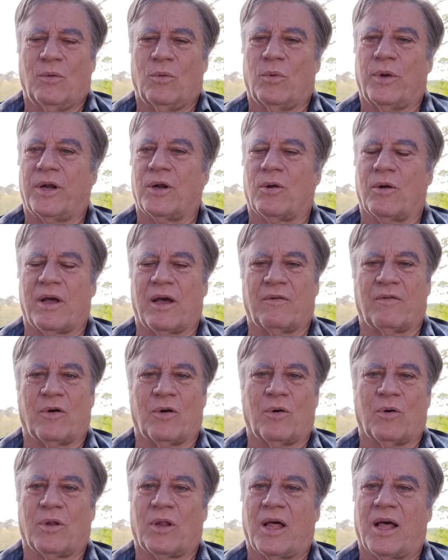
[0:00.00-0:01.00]
We don't have a
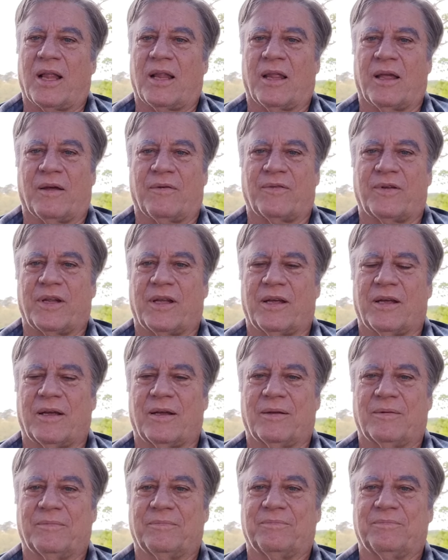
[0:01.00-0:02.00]
whole lot left,
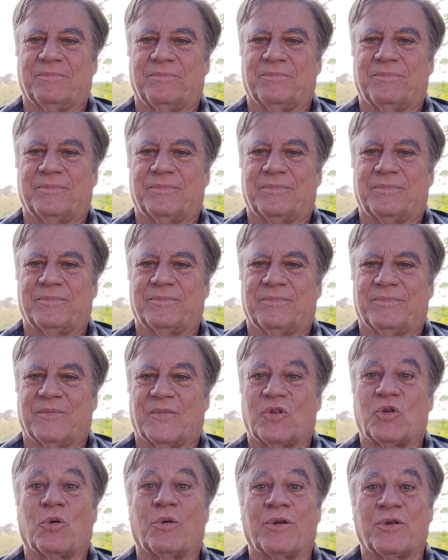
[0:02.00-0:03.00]

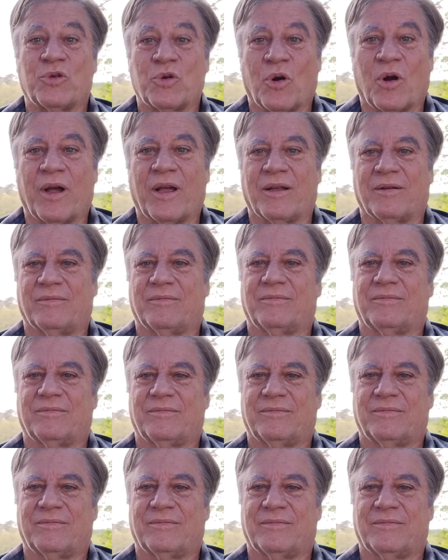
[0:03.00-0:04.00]
so enjoy it.
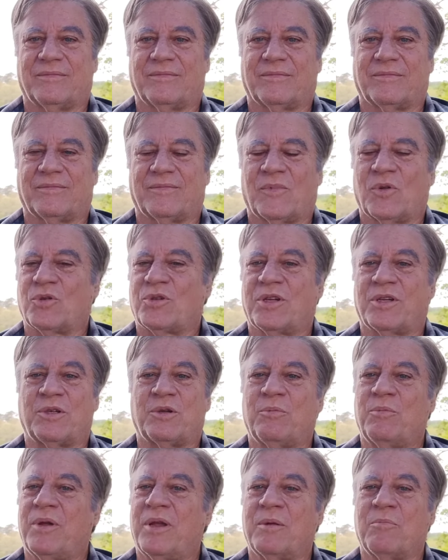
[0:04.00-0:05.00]
Now, since
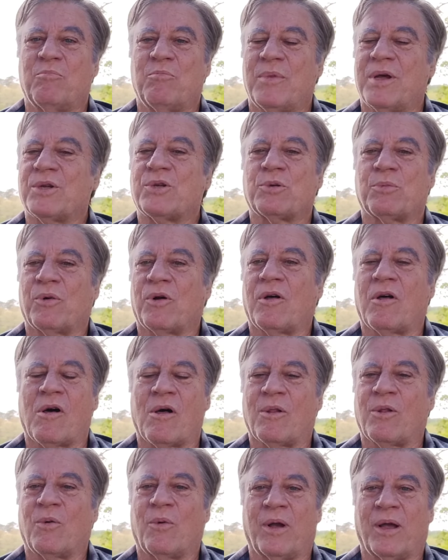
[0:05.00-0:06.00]
I'm being miserable
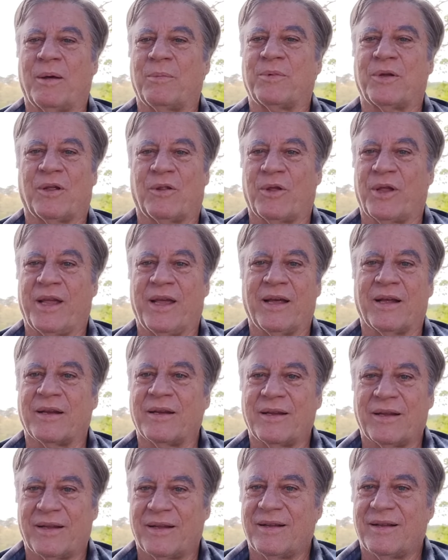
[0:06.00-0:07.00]
all the way up till the
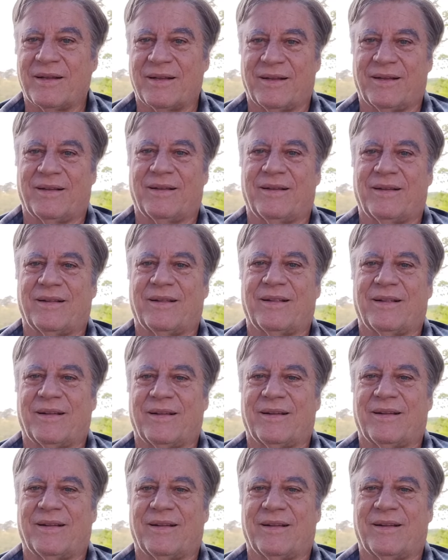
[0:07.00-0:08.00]
end,
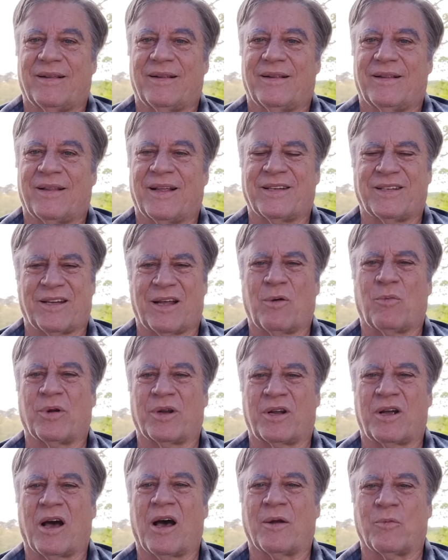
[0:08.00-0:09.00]
that's not
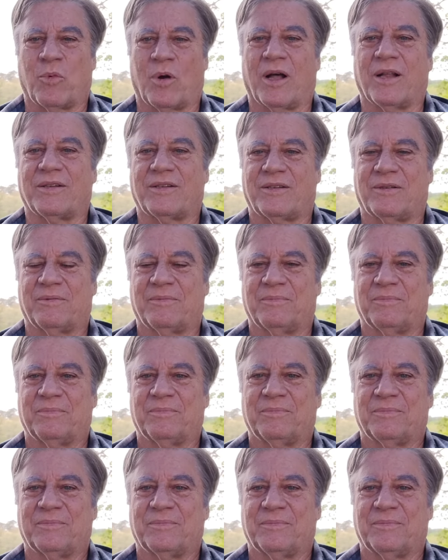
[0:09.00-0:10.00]
what God wants.
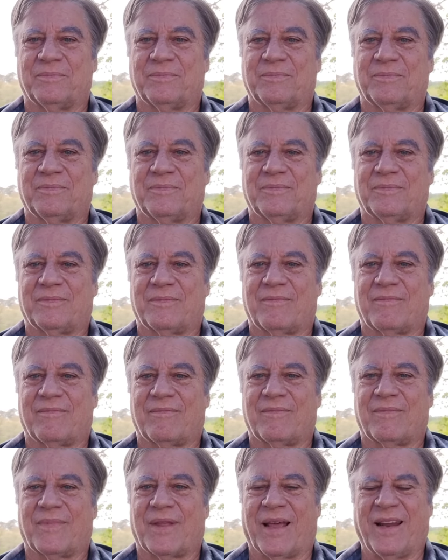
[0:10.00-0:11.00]

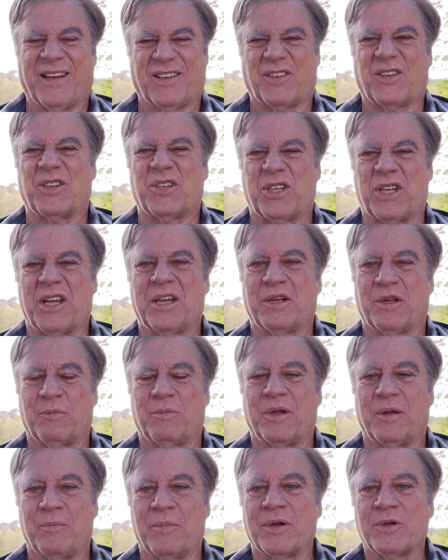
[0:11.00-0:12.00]
And it's a sin to
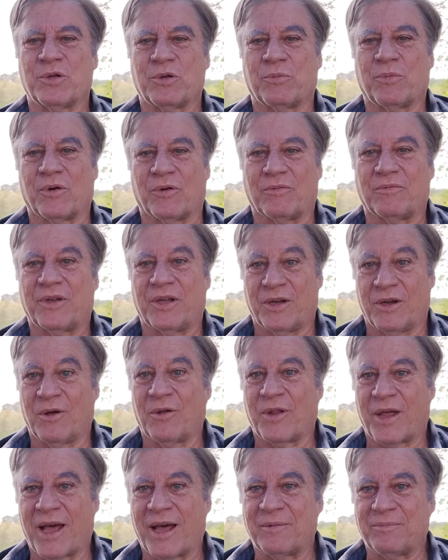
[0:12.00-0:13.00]
be miserable. You
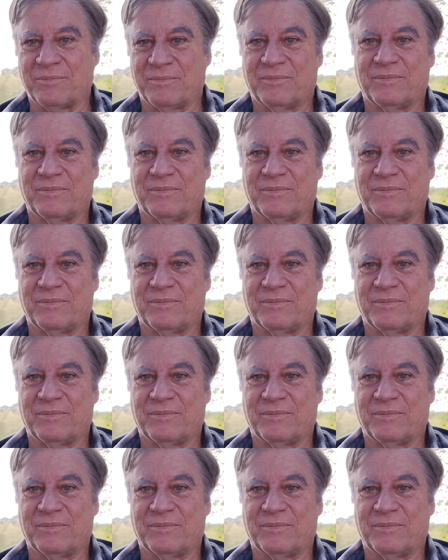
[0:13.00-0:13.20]
know that?